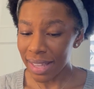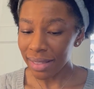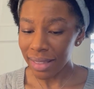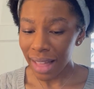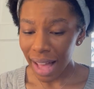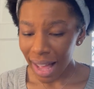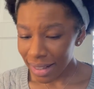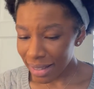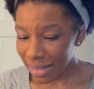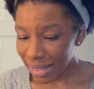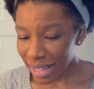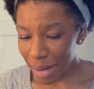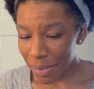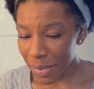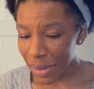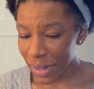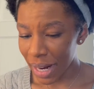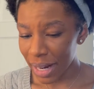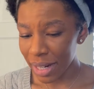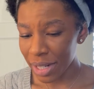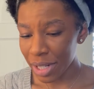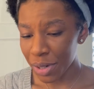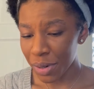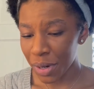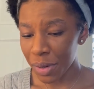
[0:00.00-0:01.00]
last step that
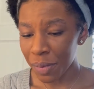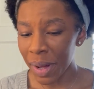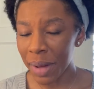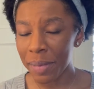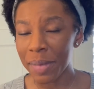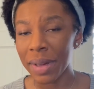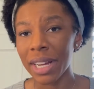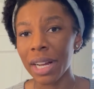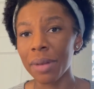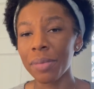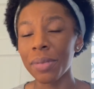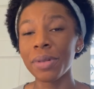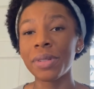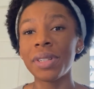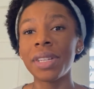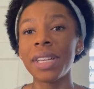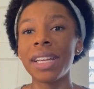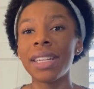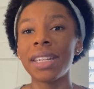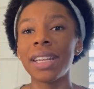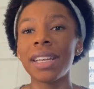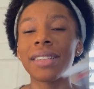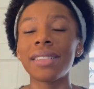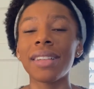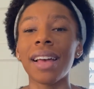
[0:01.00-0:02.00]
I do in my makeup
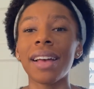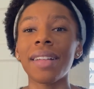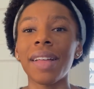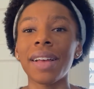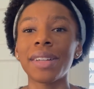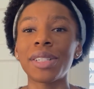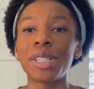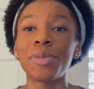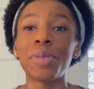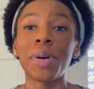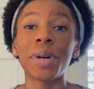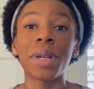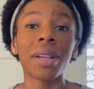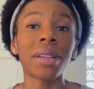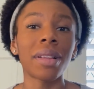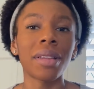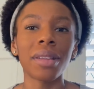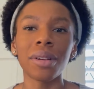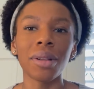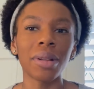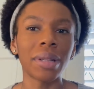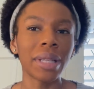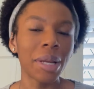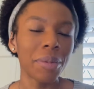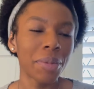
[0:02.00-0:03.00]
routine is I like to put on a
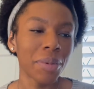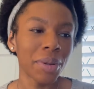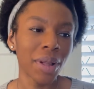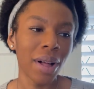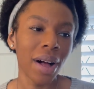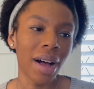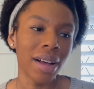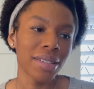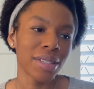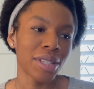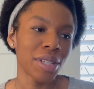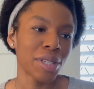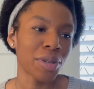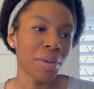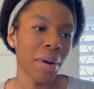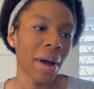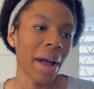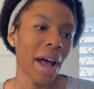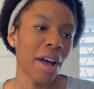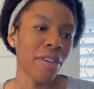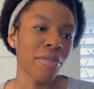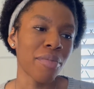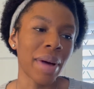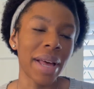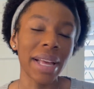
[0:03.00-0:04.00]
little lip gloss. So I
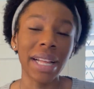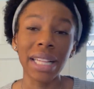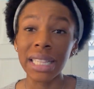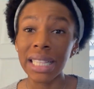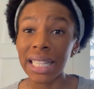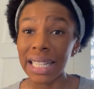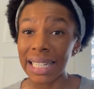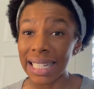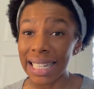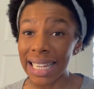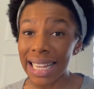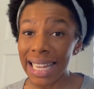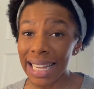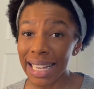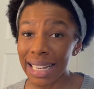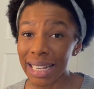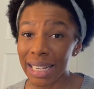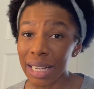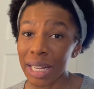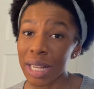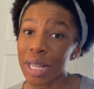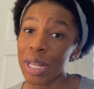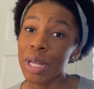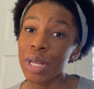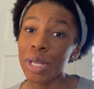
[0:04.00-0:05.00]
have my Clinique
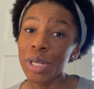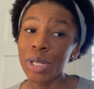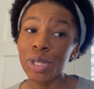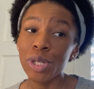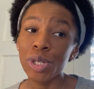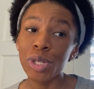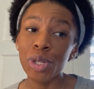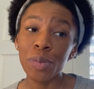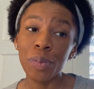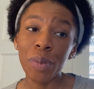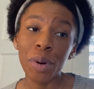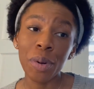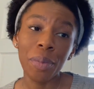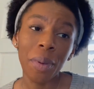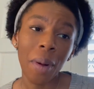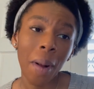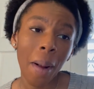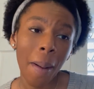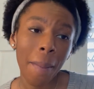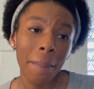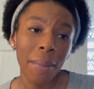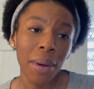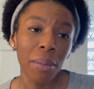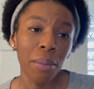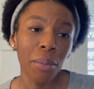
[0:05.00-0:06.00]
Super
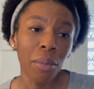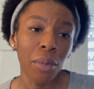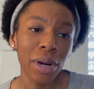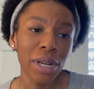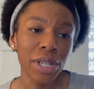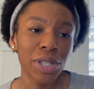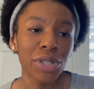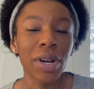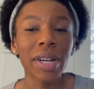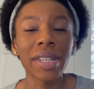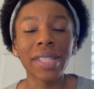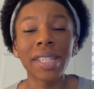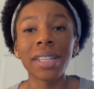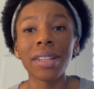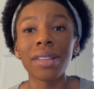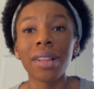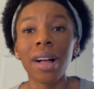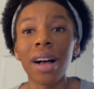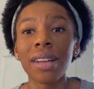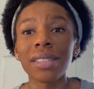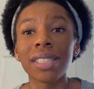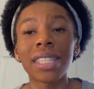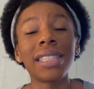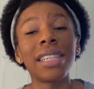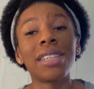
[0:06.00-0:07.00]
Balm Moisturizing
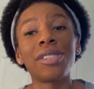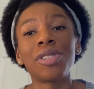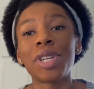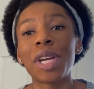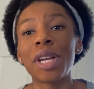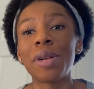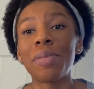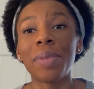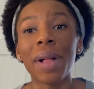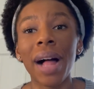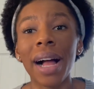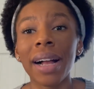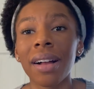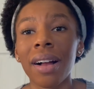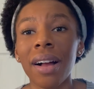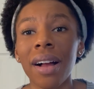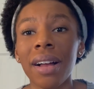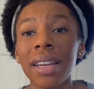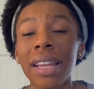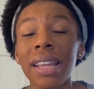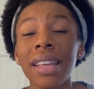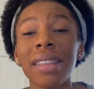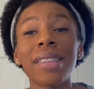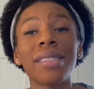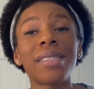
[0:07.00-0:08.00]
Gloss in the shade Black
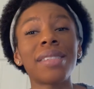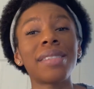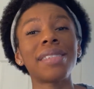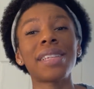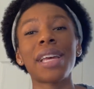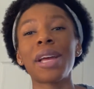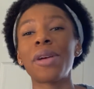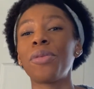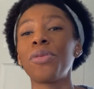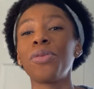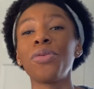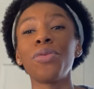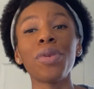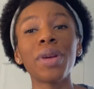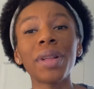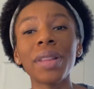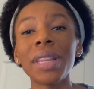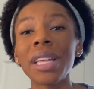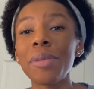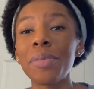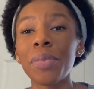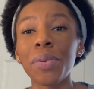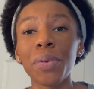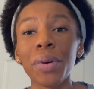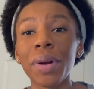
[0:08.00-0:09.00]
Honey. This is a
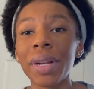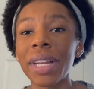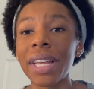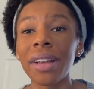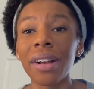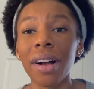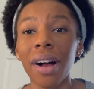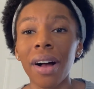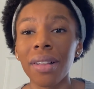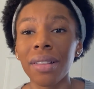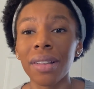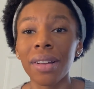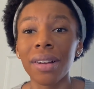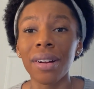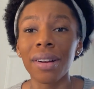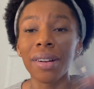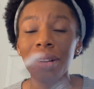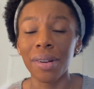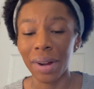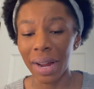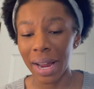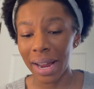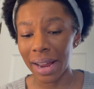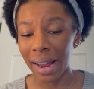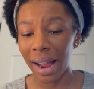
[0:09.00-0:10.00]
really pretty
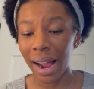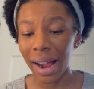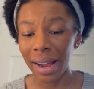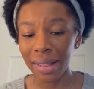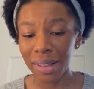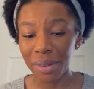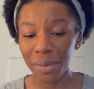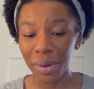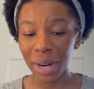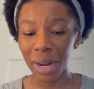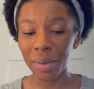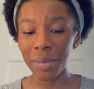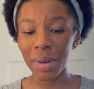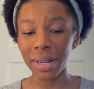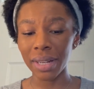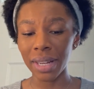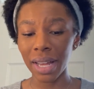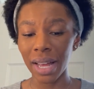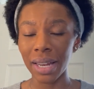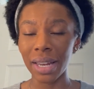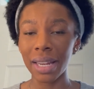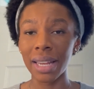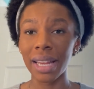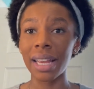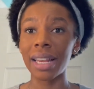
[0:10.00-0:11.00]
color, okay? Highly recommend
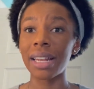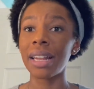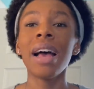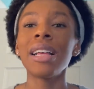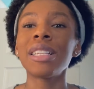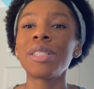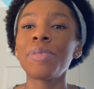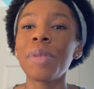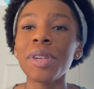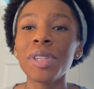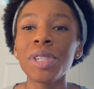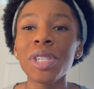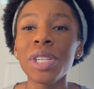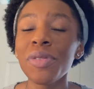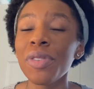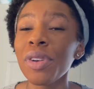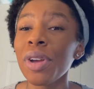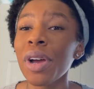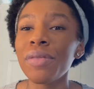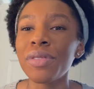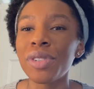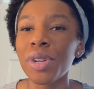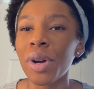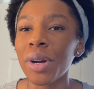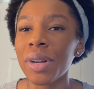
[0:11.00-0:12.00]
getting it, especially if
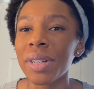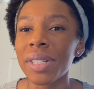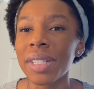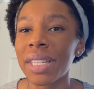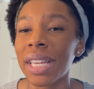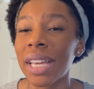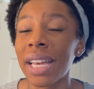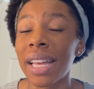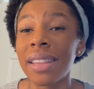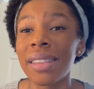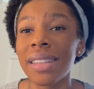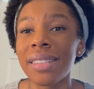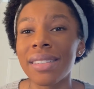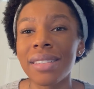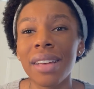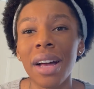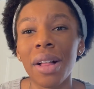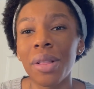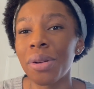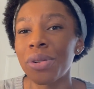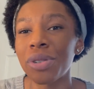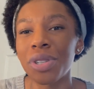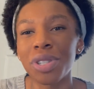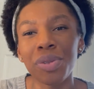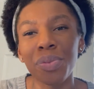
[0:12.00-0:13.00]
you have dark skin. This
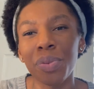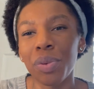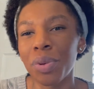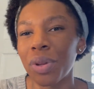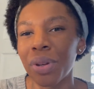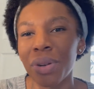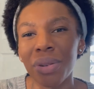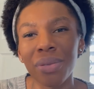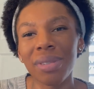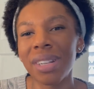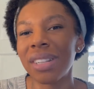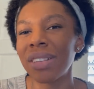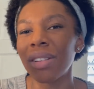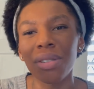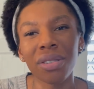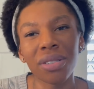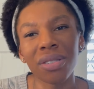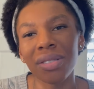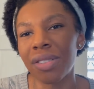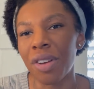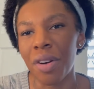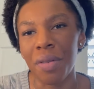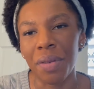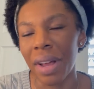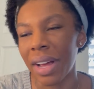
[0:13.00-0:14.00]
color just will look, it looks
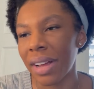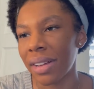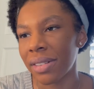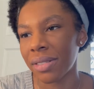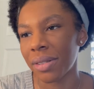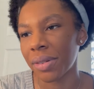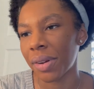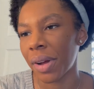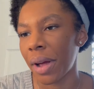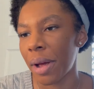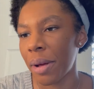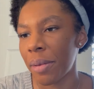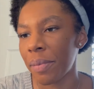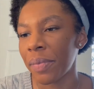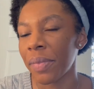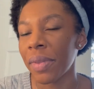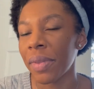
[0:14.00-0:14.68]
so nice, okay?